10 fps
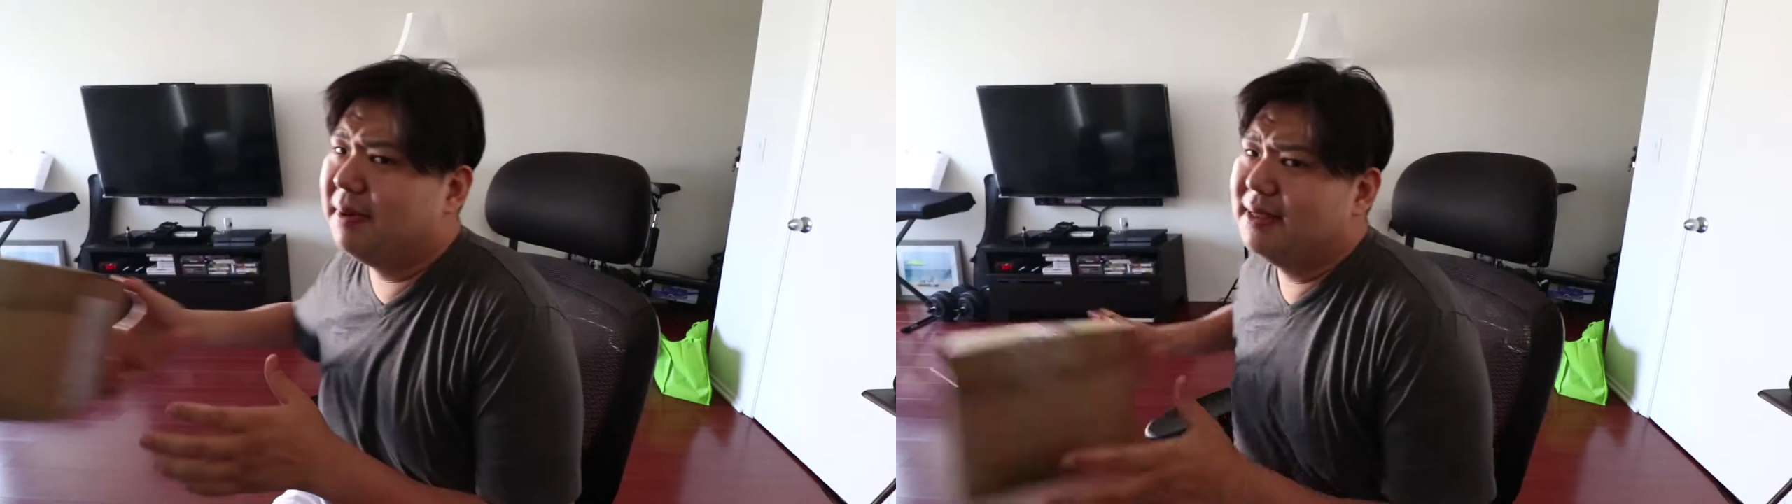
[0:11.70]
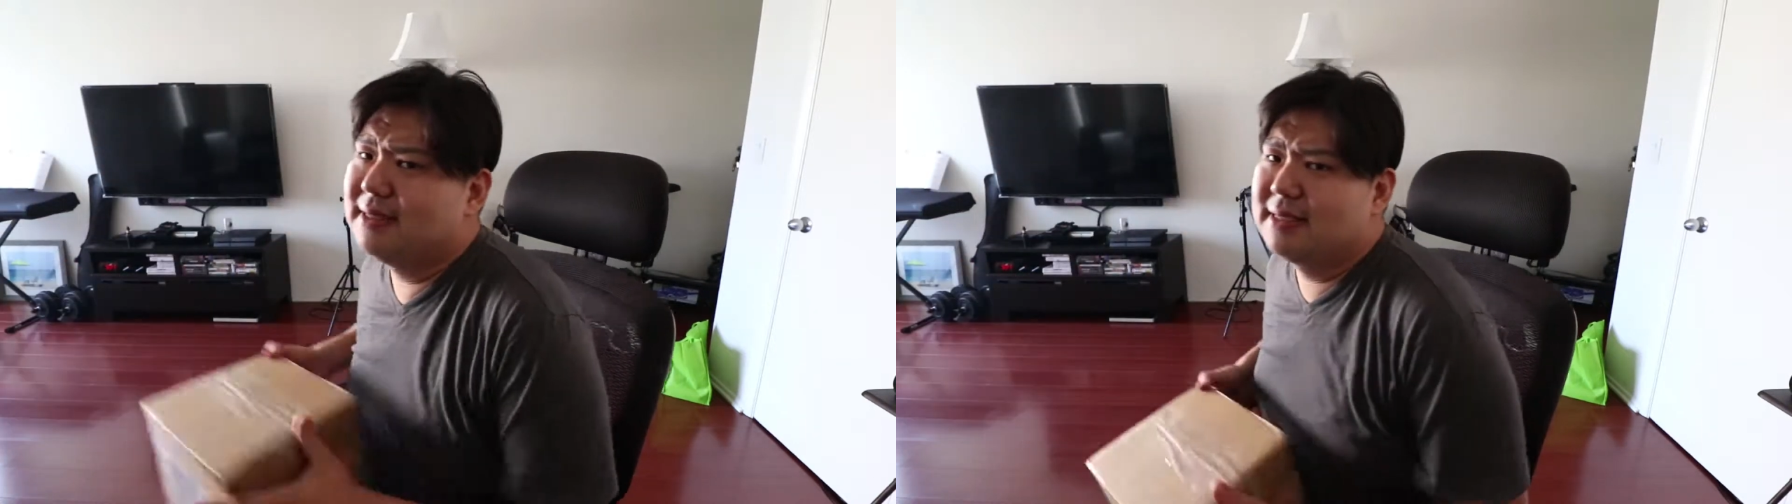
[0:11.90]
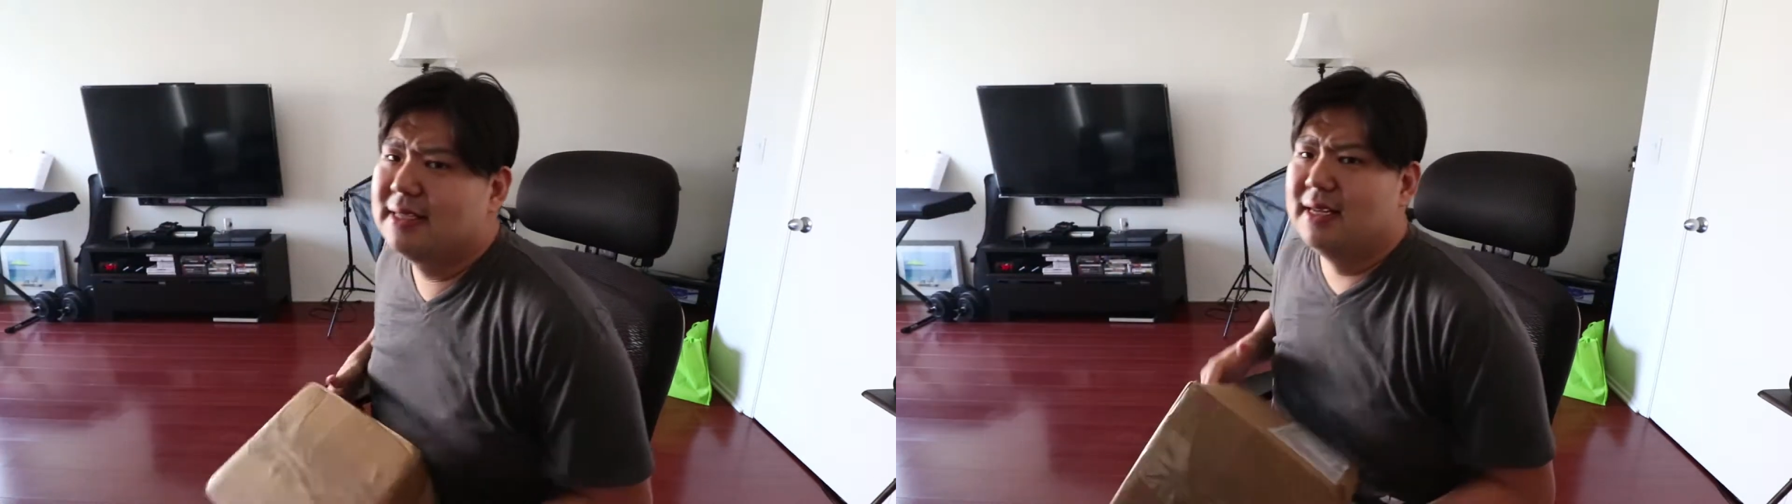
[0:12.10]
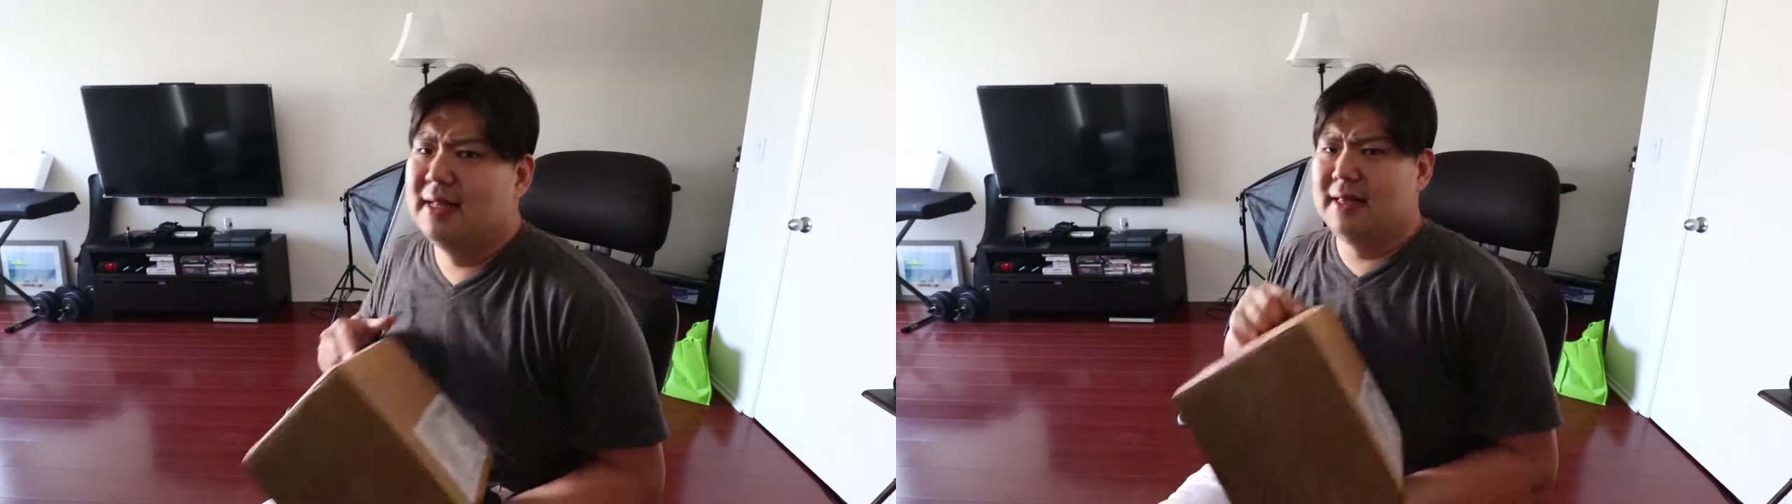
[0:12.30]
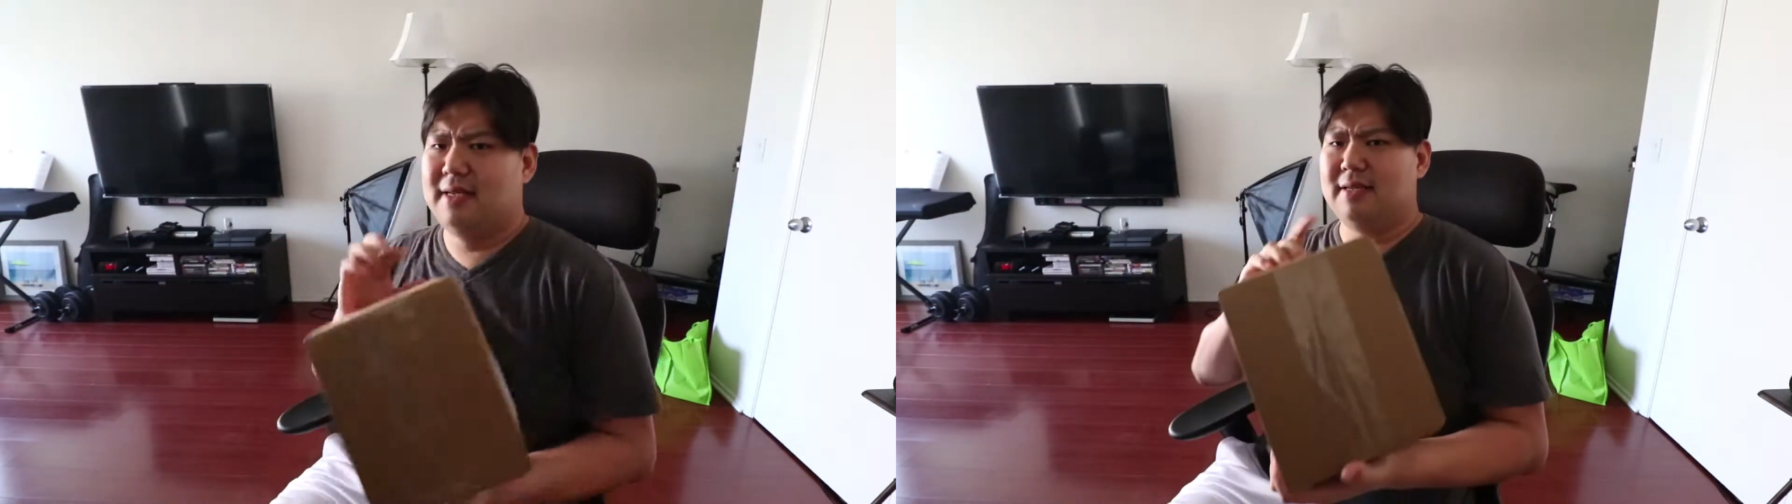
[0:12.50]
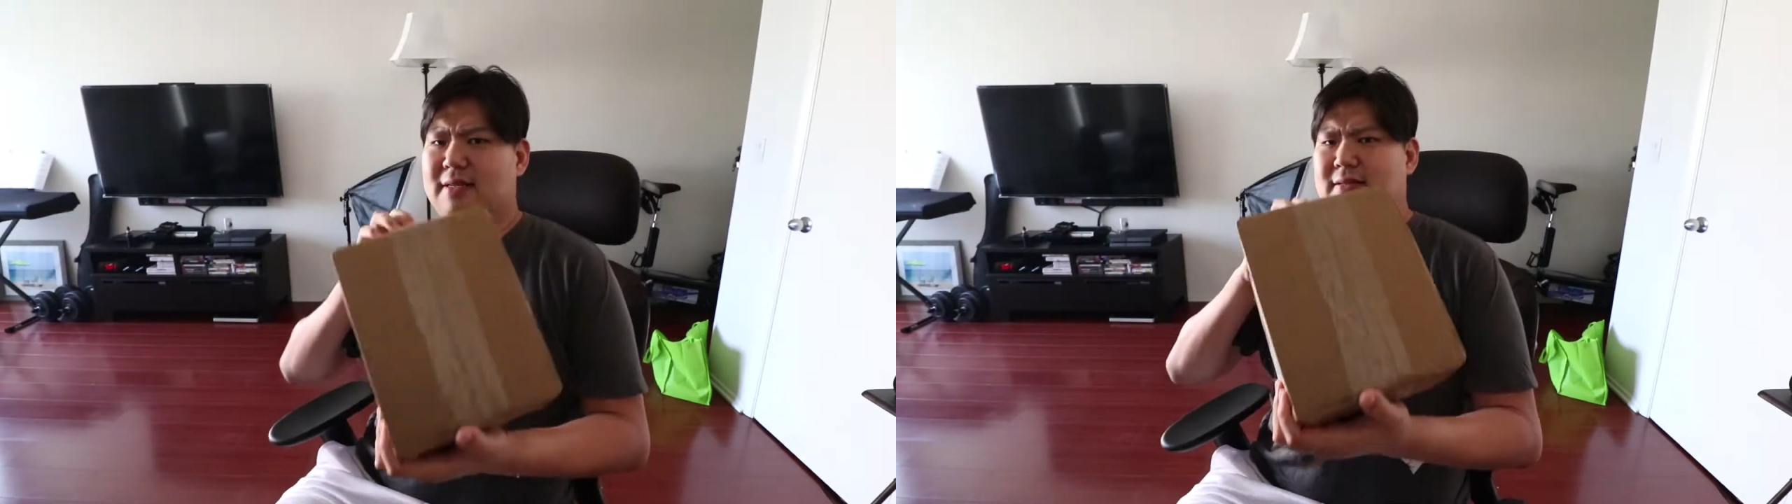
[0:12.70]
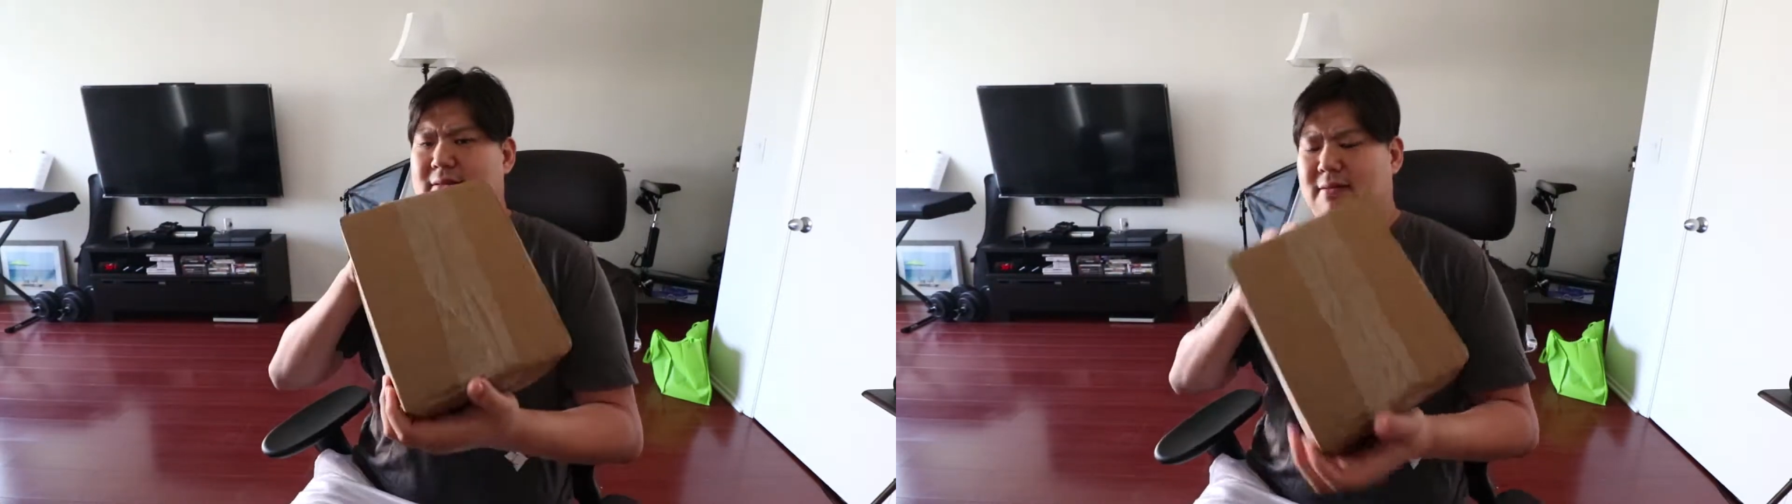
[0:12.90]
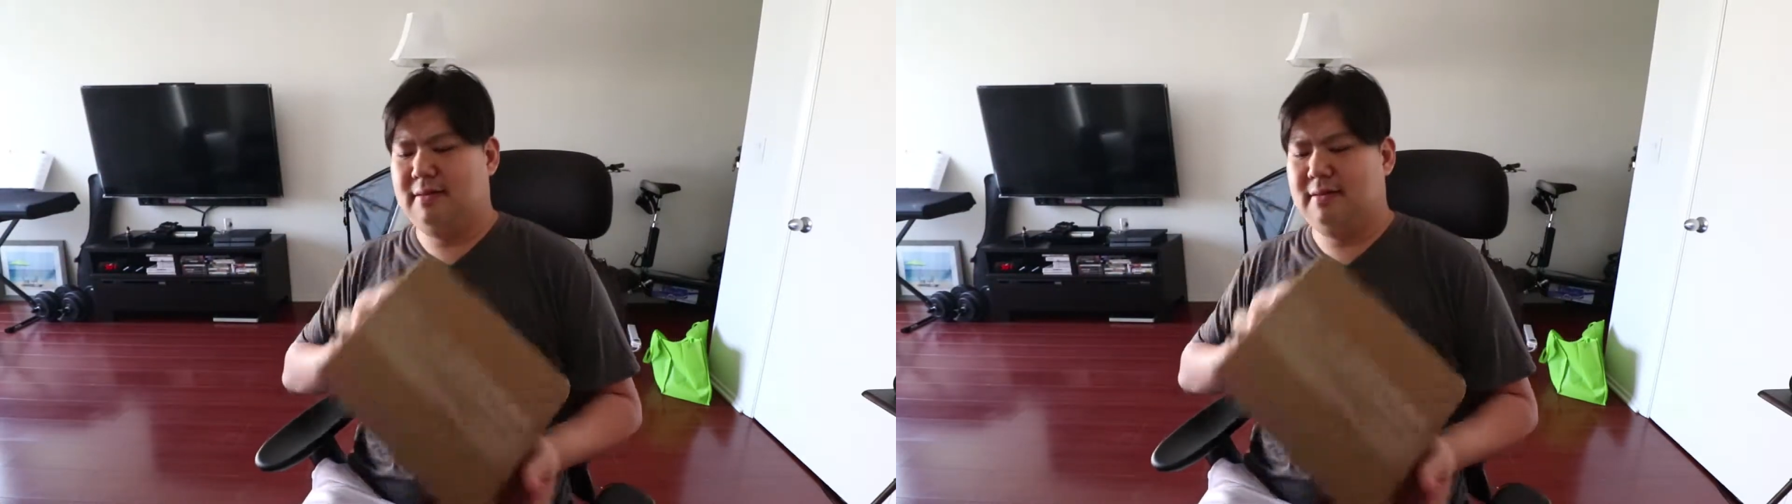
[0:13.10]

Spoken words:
month's little